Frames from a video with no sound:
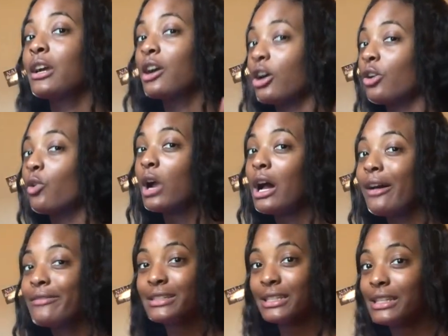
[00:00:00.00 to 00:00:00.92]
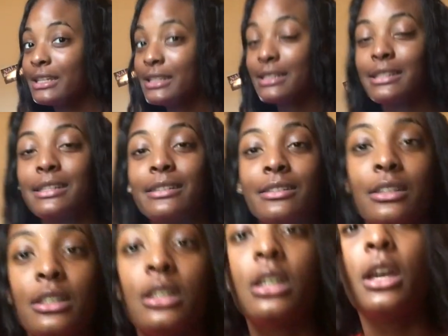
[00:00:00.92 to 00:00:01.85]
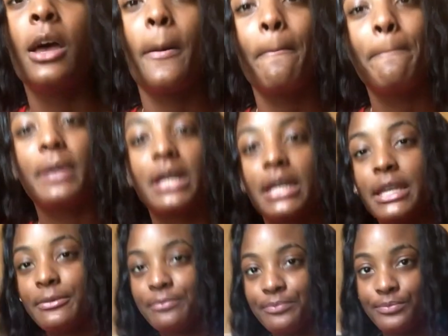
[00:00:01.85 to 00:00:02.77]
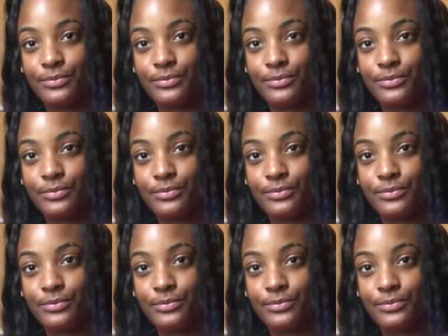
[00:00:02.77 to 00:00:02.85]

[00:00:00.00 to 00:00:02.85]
cut her off, sis. But